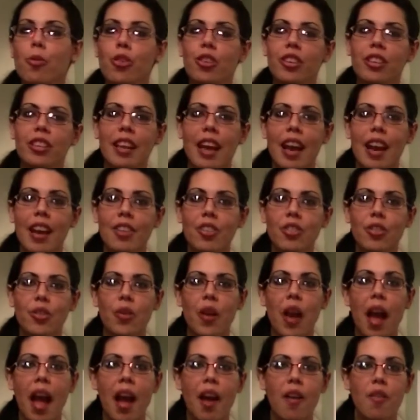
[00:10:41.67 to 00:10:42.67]
or a dad, you
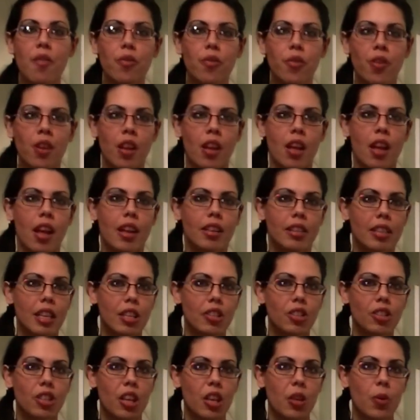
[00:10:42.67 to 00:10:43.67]
have a
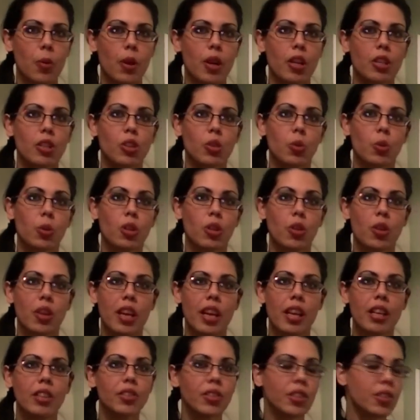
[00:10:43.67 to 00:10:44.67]
dish that you want to do with your
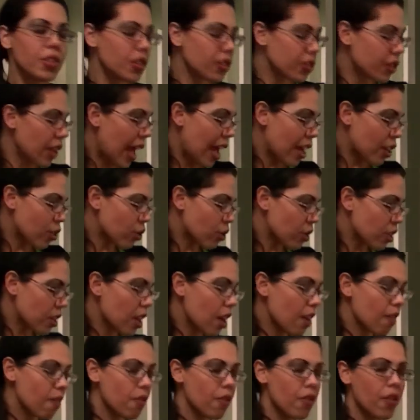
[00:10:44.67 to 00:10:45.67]
kids, this is actually
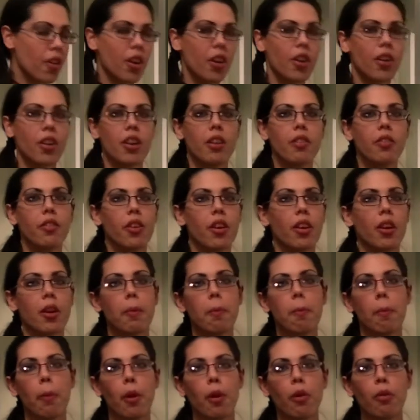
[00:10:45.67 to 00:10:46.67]
a very, very
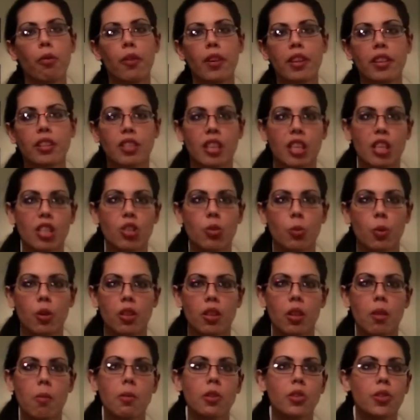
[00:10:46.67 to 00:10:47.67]
perfect dish with them.